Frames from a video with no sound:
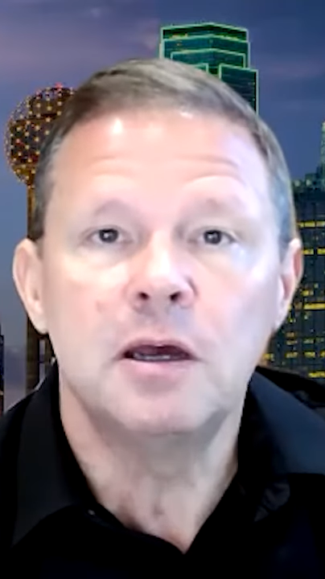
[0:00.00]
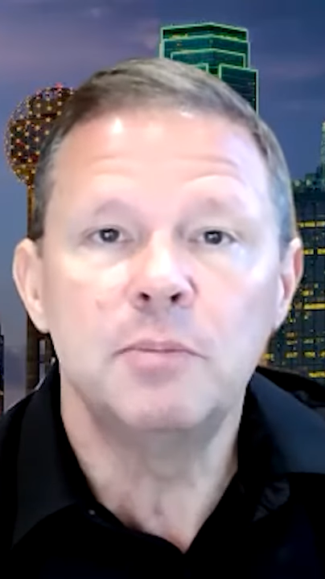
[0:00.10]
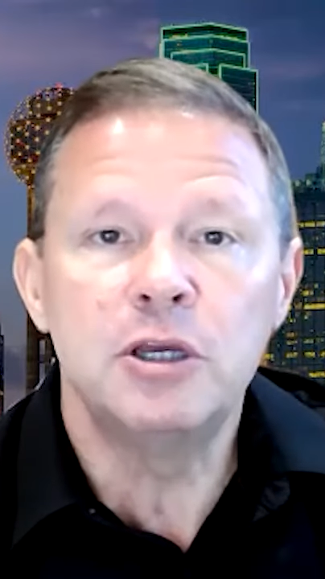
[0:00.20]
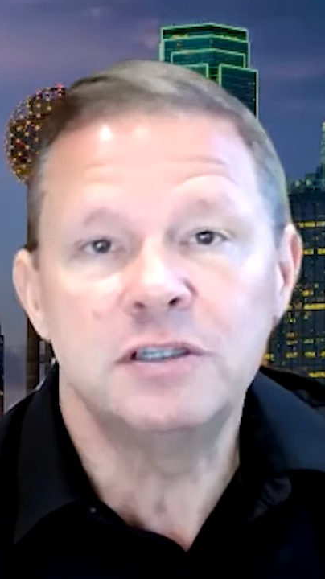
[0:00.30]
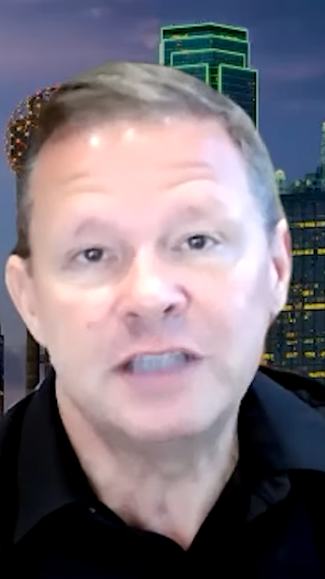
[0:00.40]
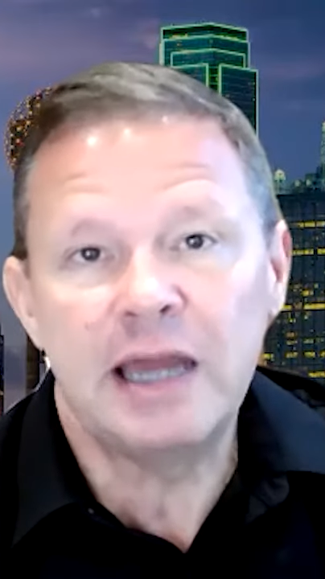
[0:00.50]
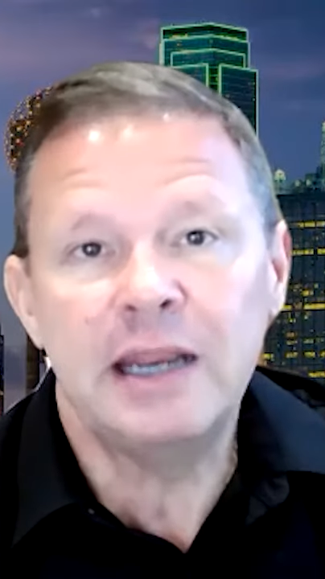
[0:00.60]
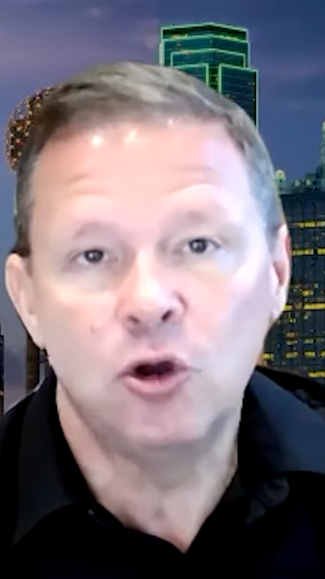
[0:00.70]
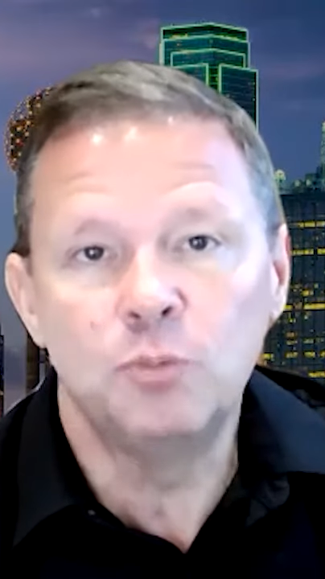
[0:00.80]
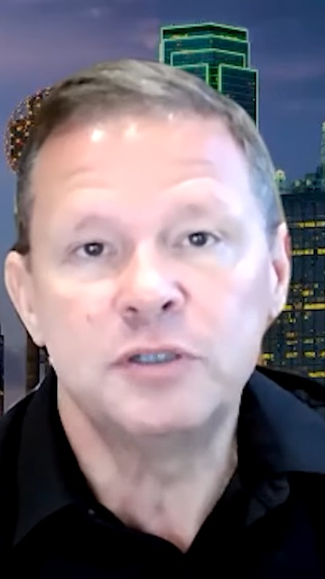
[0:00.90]
because that
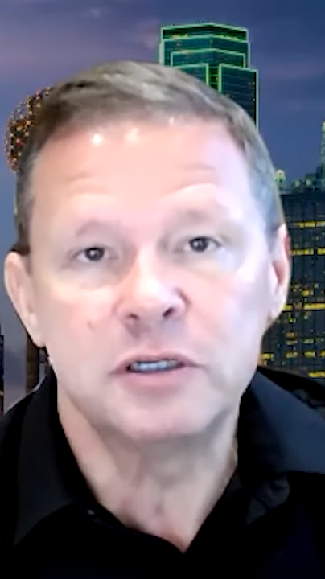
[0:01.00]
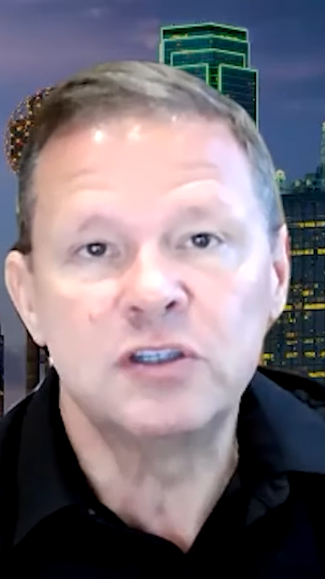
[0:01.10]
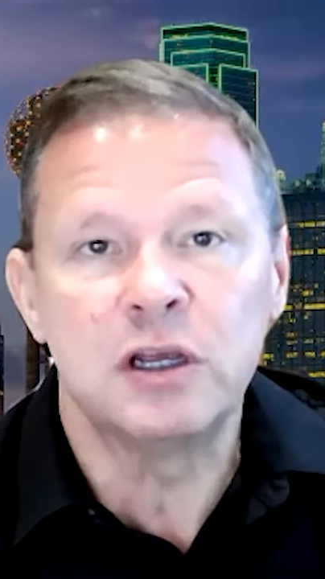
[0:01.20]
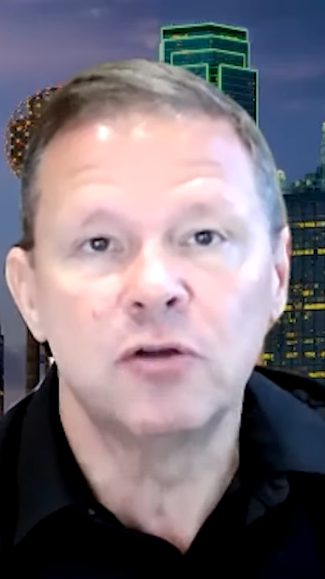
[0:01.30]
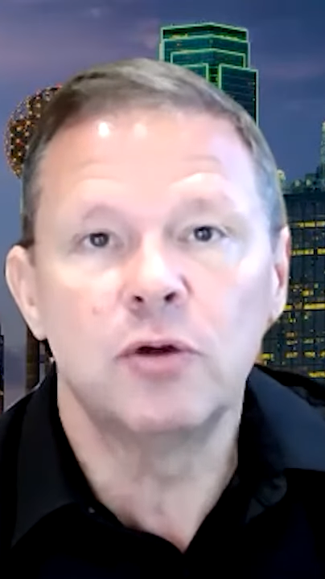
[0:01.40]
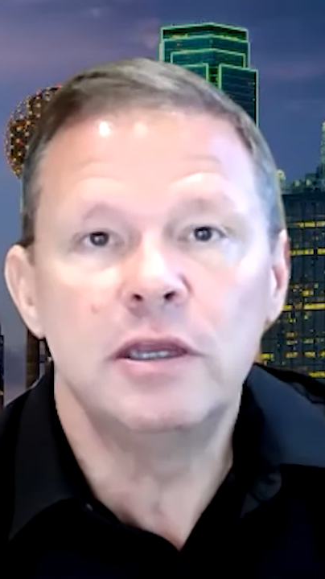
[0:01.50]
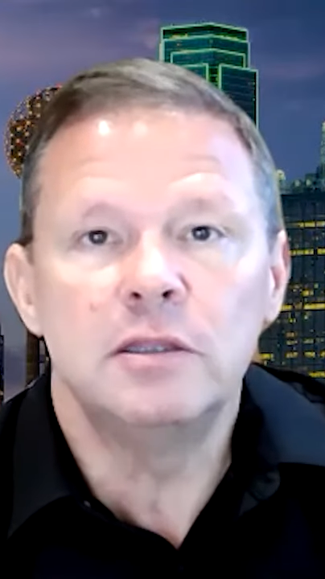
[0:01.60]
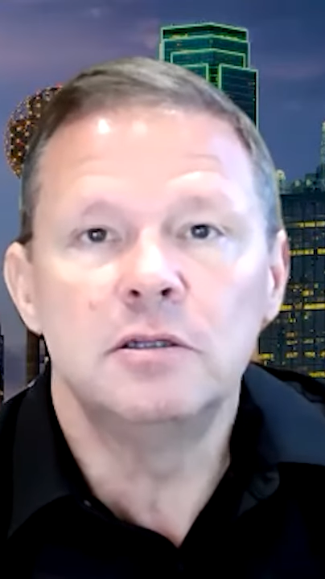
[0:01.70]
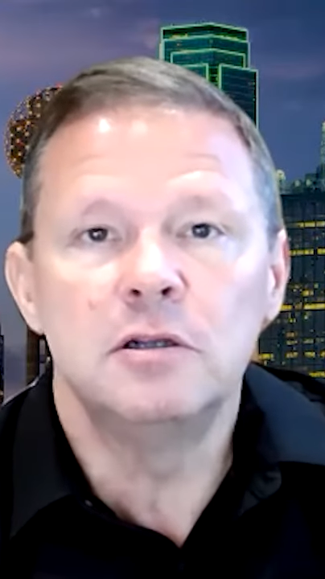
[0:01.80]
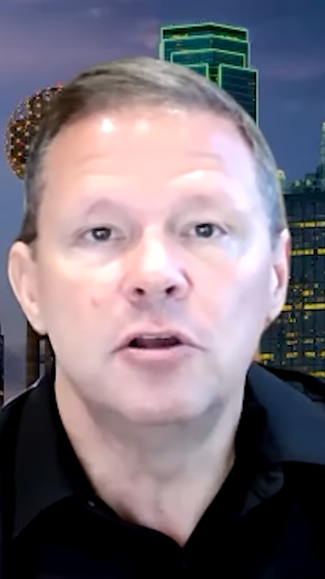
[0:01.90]
helps accelerate
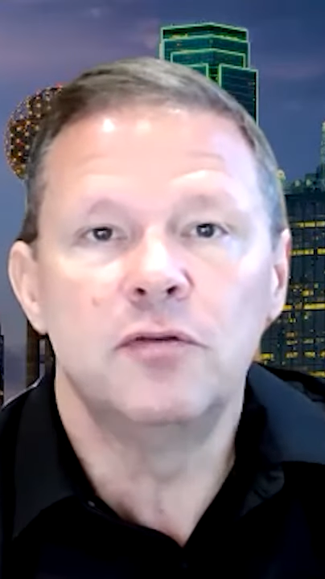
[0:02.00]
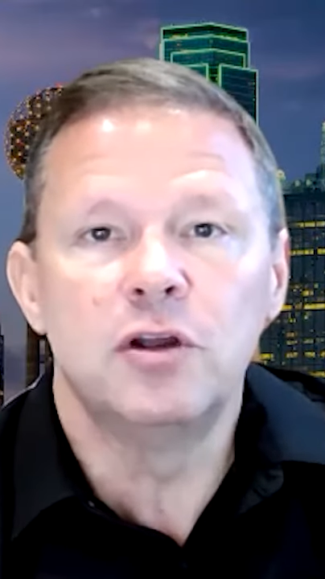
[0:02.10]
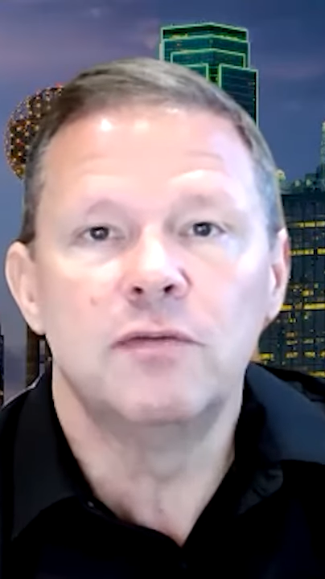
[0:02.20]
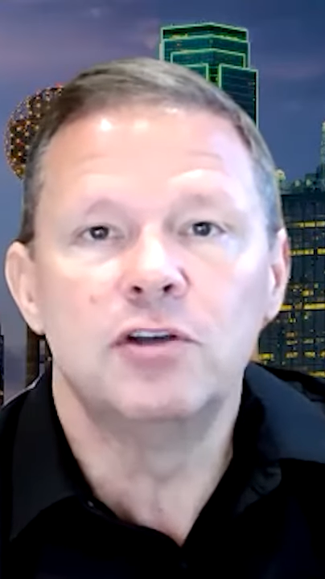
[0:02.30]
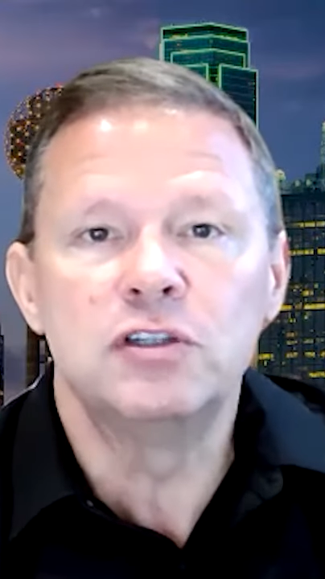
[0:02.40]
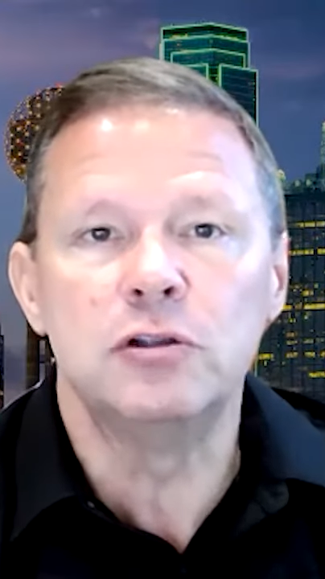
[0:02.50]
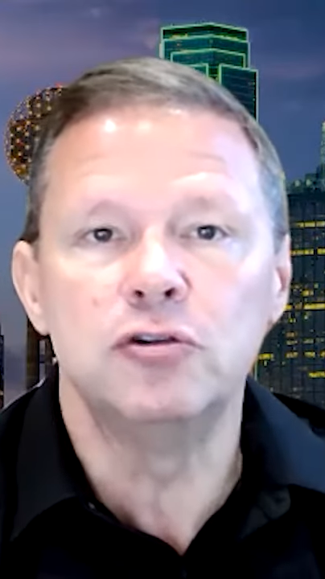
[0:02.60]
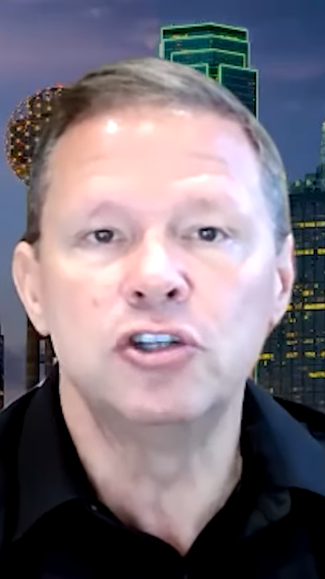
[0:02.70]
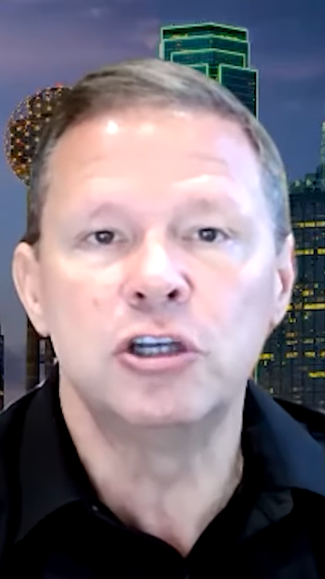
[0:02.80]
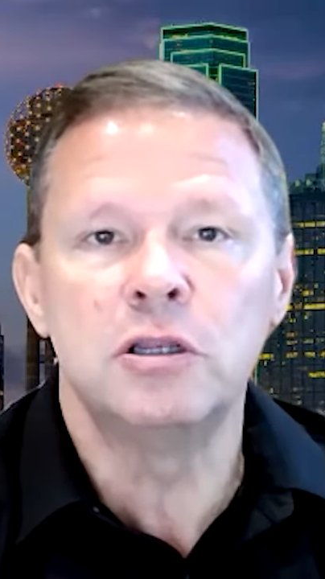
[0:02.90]
the delivery of the
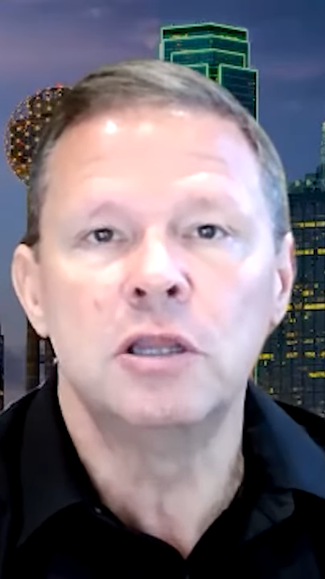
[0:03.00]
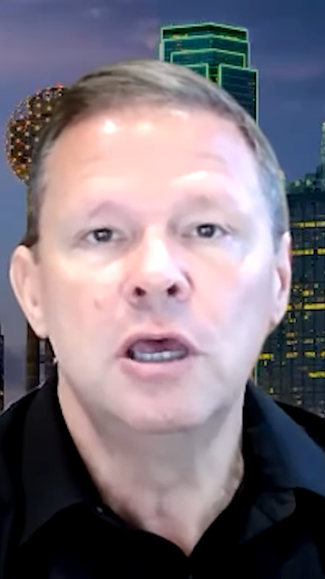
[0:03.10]
solution.